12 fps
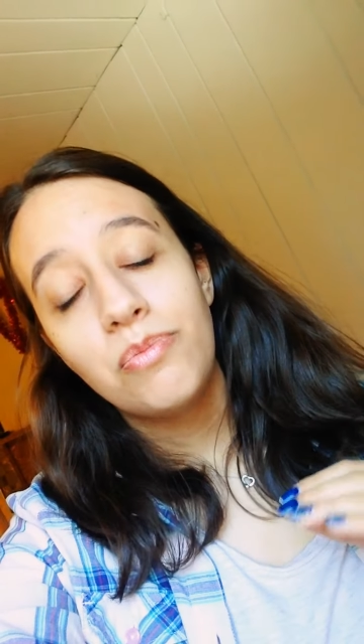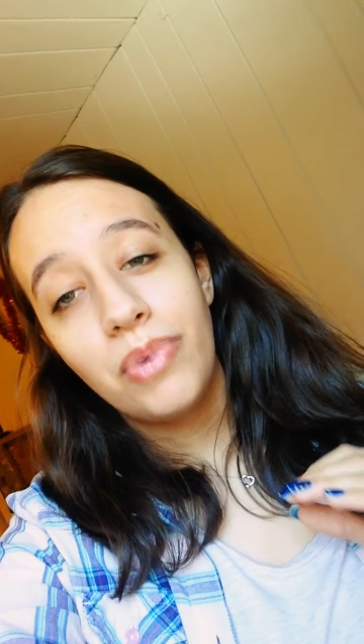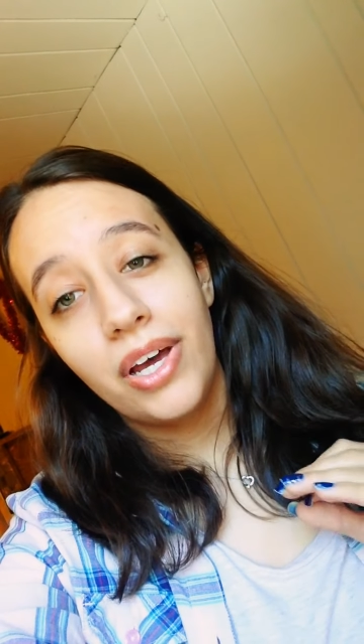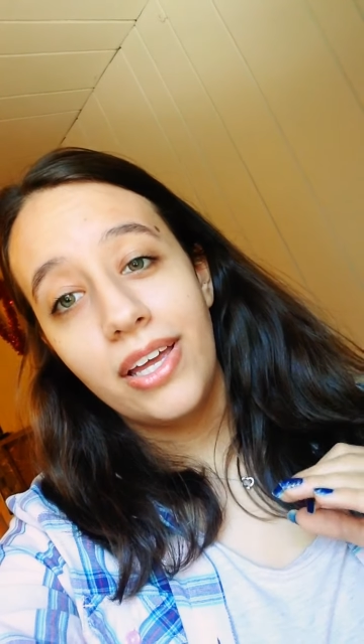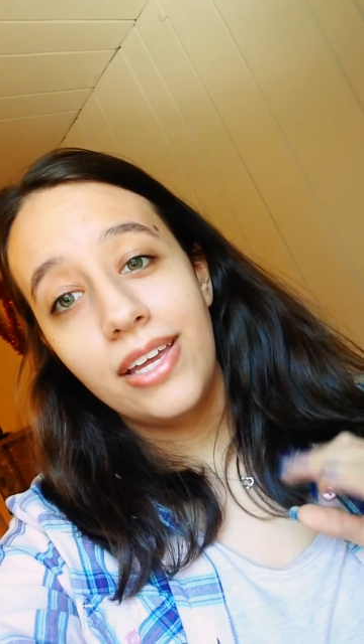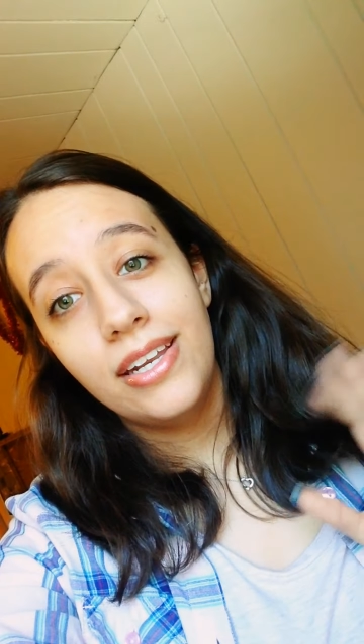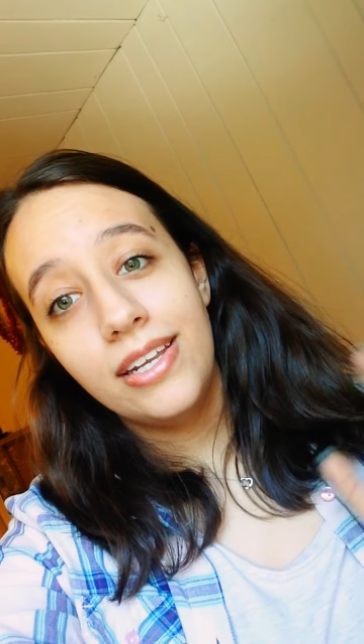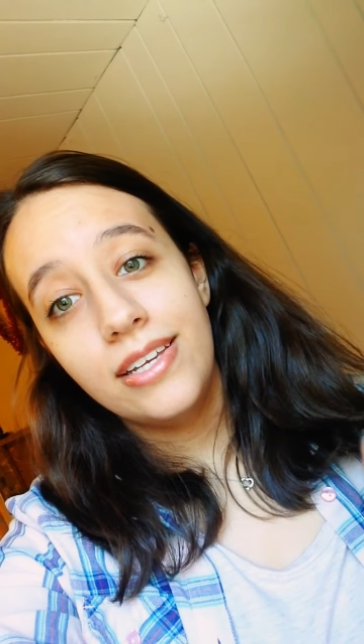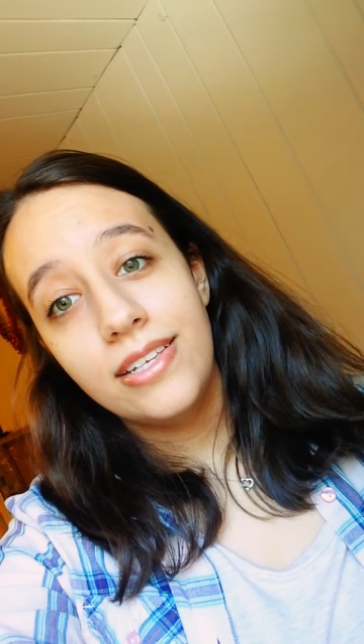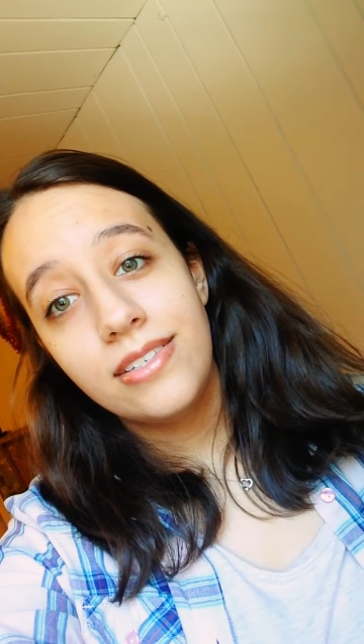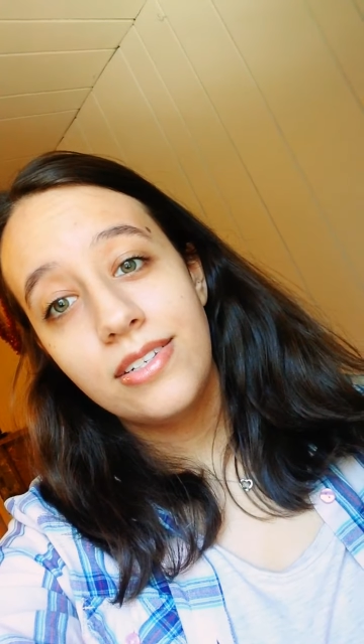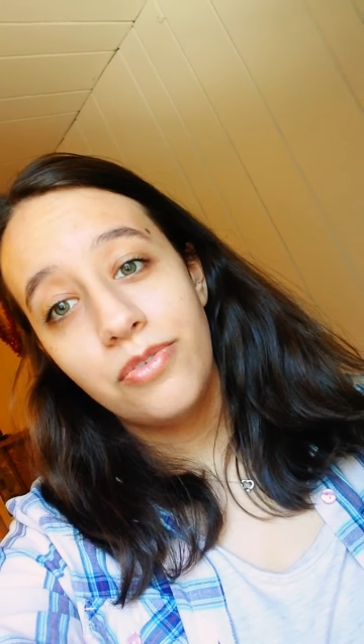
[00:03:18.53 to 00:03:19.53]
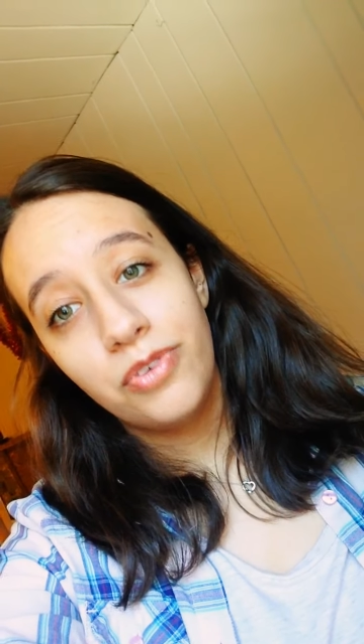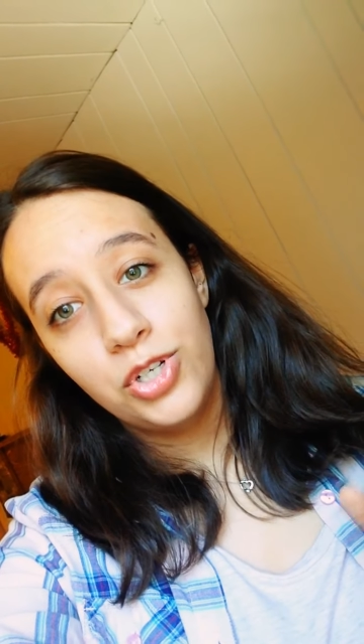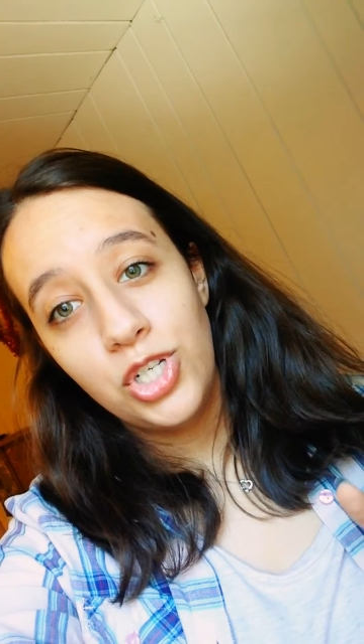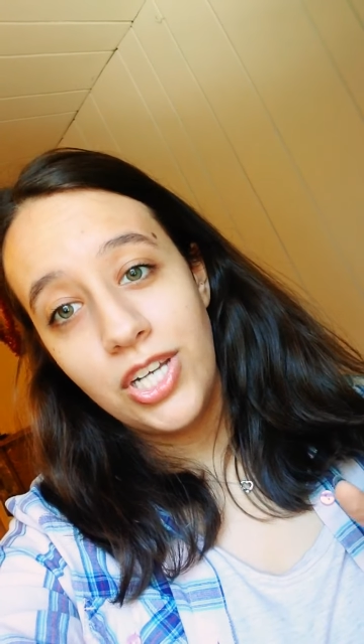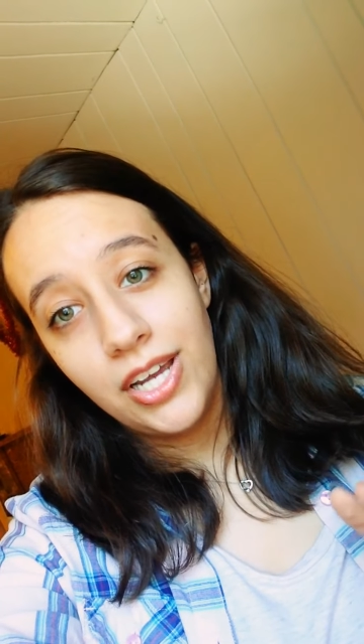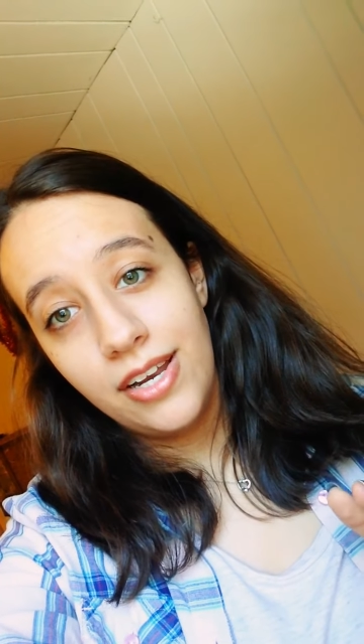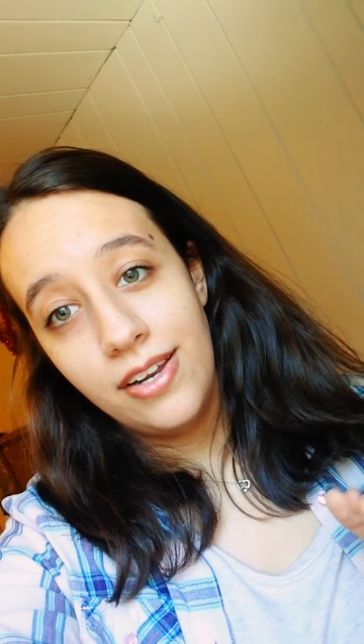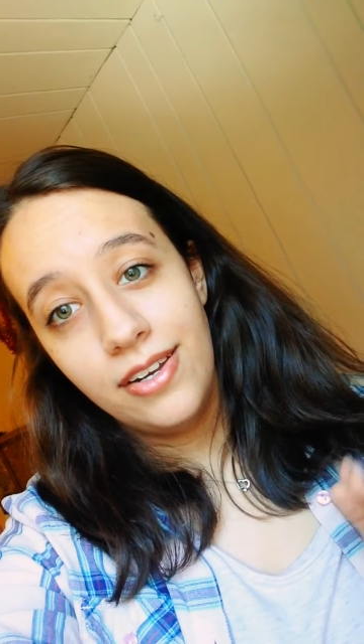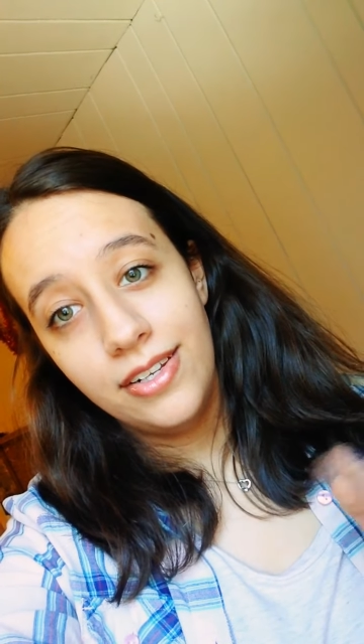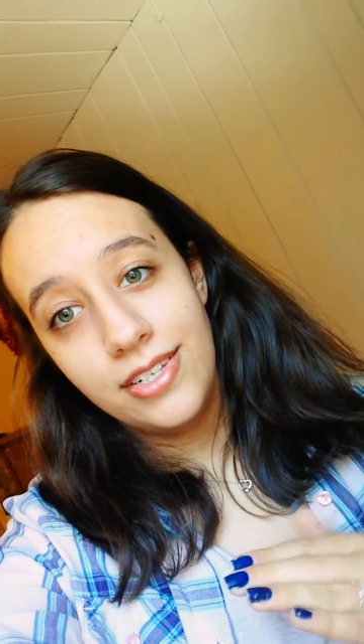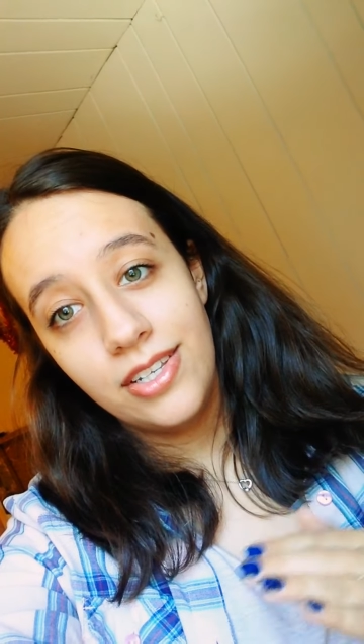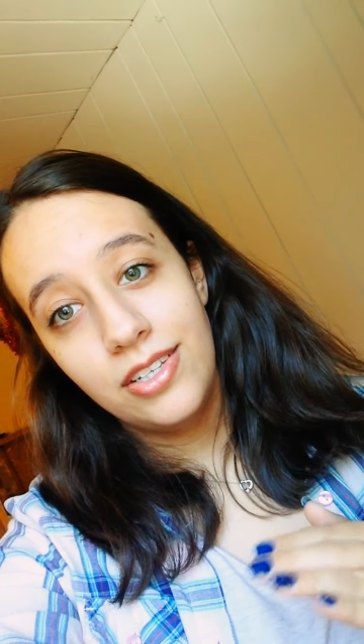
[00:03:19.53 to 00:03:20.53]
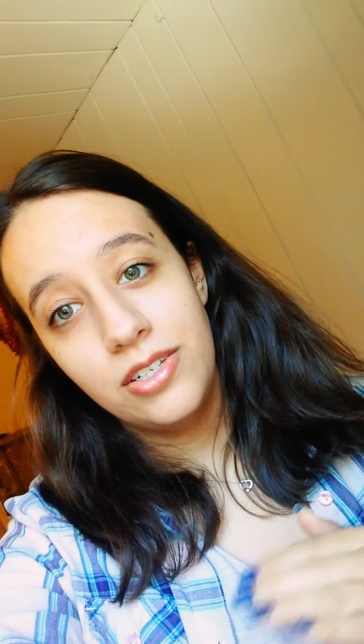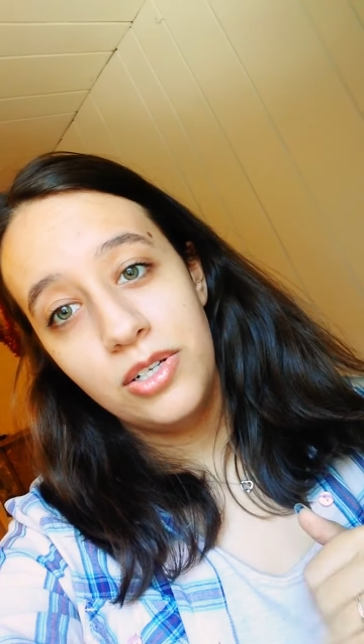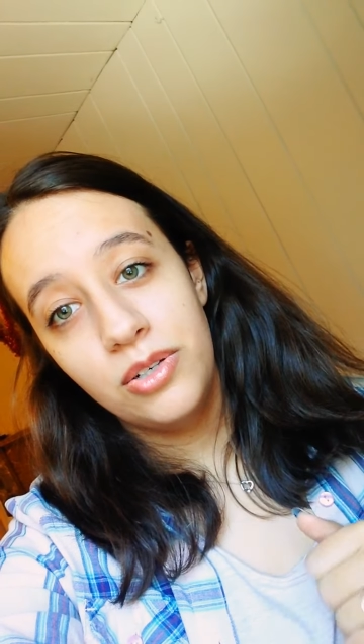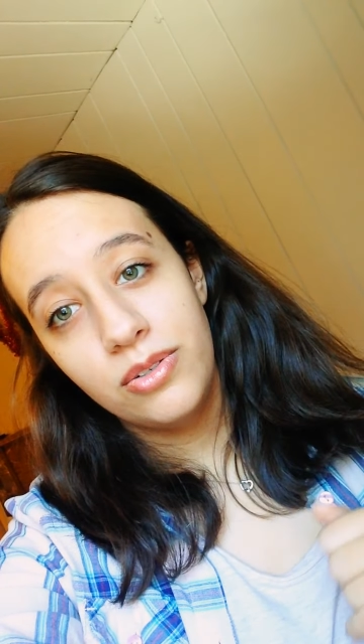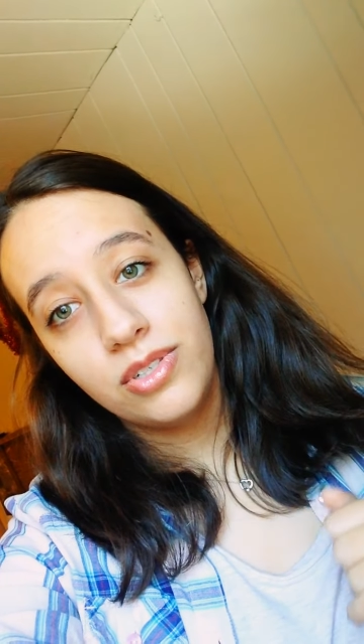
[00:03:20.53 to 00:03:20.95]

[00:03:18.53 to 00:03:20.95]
but it is differentiated into the two,